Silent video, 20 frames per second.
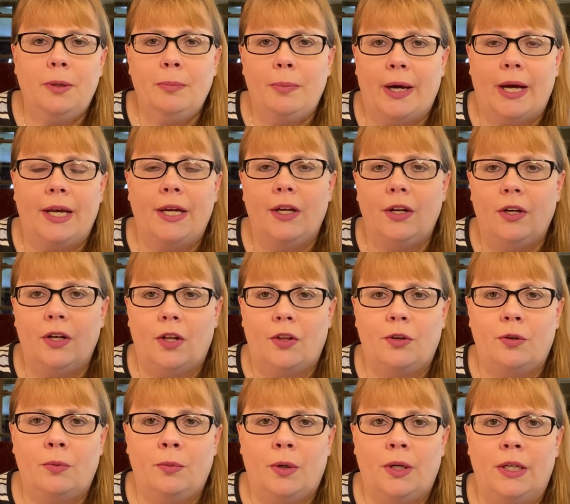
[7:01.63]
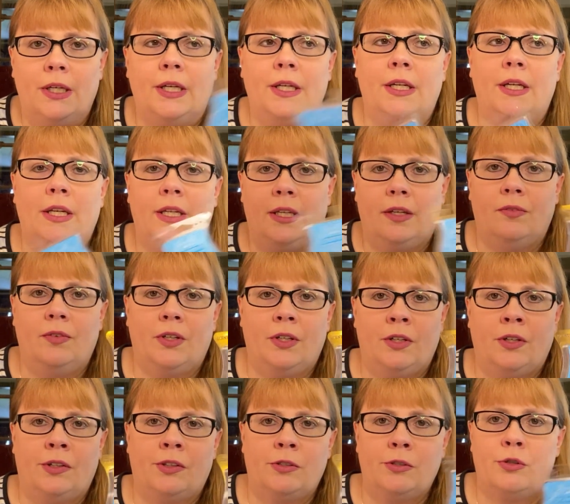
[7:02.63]
buy another one and give it
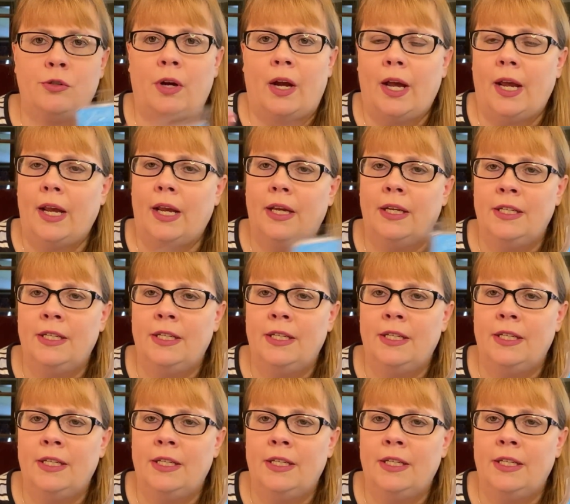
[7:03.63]
another try.